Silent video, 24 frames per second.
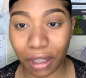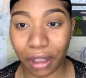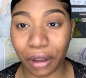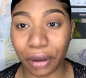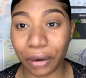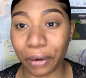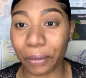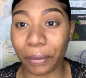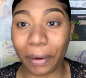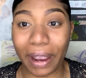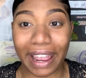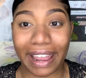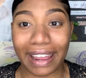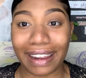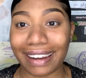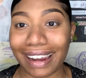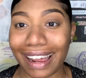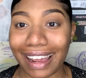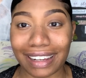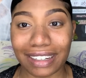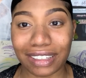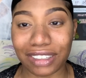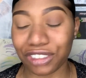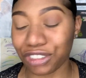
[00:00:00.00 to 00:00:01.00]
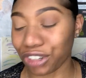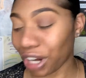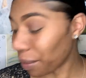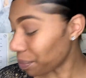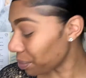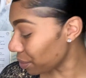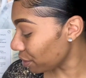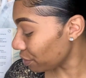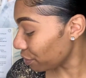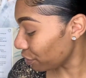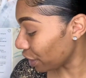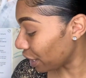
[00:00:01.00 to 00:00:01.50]
Great, I dropped
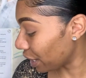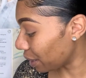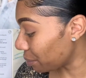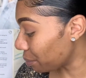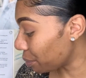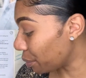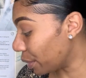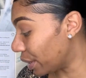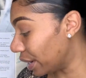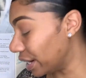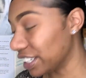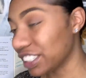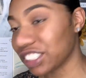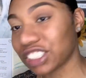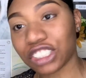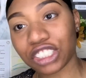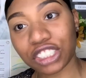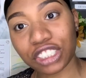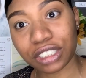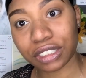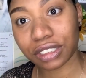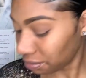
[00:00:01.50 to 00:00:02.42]
the freaking brush.